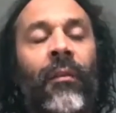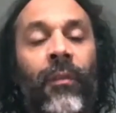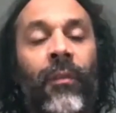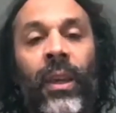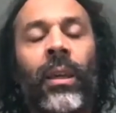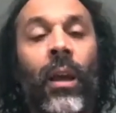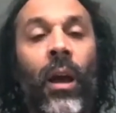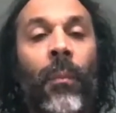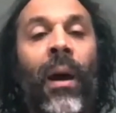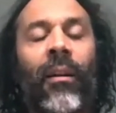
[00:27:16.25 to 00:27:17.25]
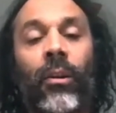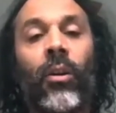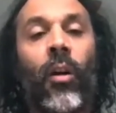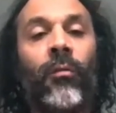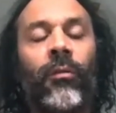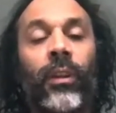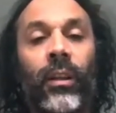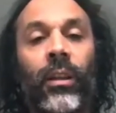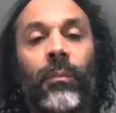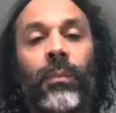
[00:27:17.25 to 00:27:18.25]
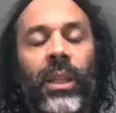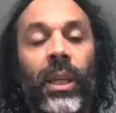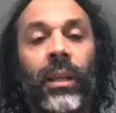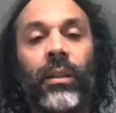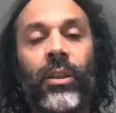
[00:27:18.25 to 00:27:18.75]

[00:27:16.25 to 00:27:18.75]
the apparent conflict can be seen as